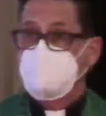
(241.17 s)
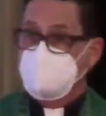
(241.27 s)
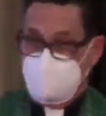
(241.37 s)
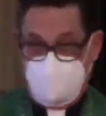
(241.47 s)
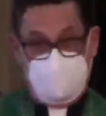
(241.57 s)

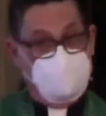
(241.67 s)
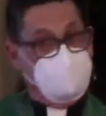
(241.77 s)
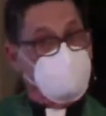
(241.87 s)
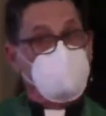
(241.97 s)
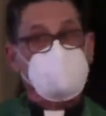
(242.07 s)
Still
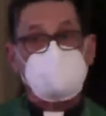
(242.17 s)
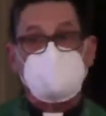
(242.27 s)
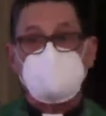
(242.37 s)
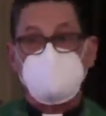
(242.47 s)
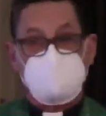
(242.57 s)
do both.
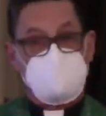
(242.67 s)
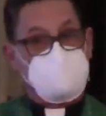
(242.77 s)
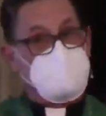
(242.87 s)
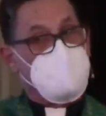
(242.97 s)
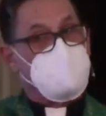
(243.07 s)

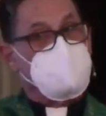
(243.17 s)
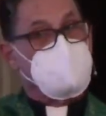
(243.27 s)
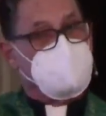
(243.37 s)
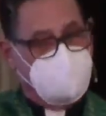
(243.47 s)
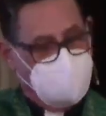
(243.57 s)
That's the
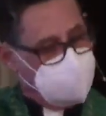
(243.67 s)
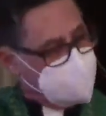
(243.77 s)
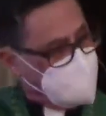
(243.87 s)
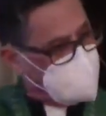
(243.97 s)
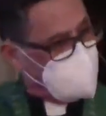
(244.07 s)
attitude. I
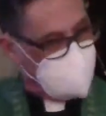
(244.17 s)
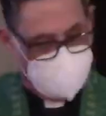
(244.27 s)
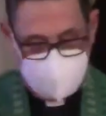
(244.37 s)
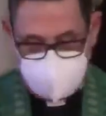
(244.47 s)
like that, Lori.